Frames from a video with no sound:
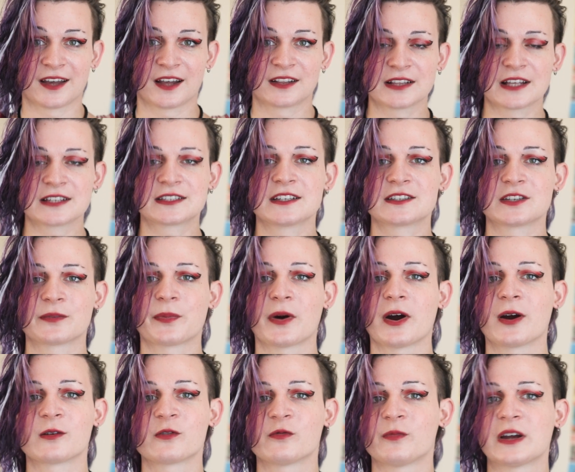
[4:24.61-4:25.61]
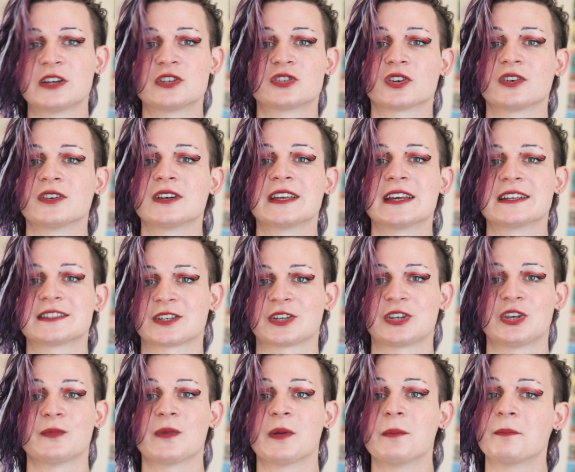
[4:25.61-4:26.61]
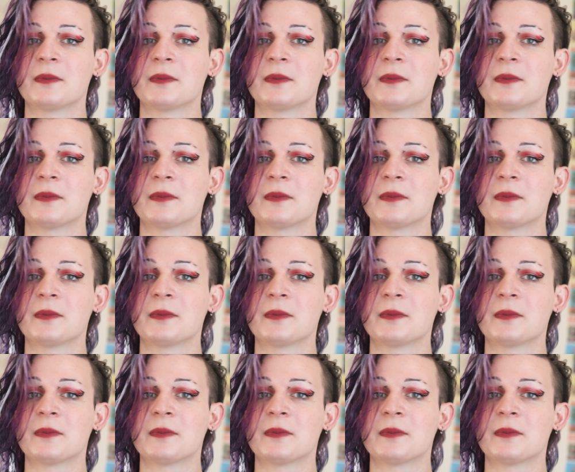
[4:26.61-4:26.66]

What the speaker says: unless it's a part of my journey as a human